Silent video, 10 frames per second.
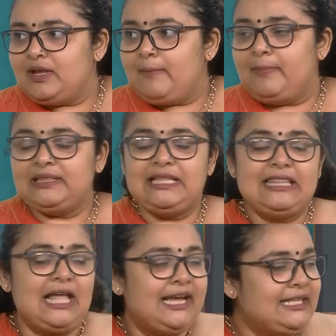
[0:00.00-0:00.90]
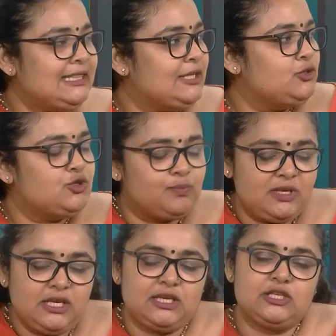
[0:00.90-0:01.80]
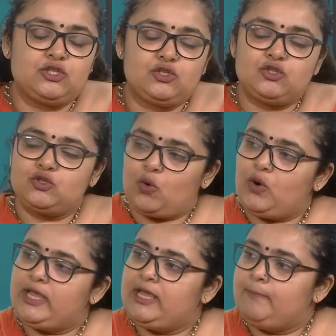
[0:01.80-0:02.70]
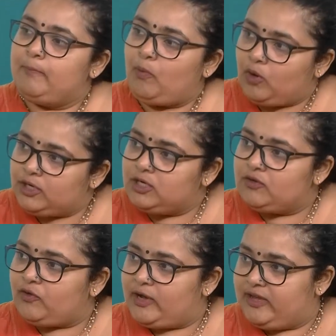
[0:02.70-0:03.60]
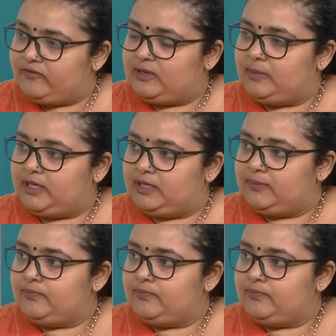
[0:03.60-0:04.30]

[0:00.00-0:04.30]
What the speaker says: But the line that you speak is so important for everybody.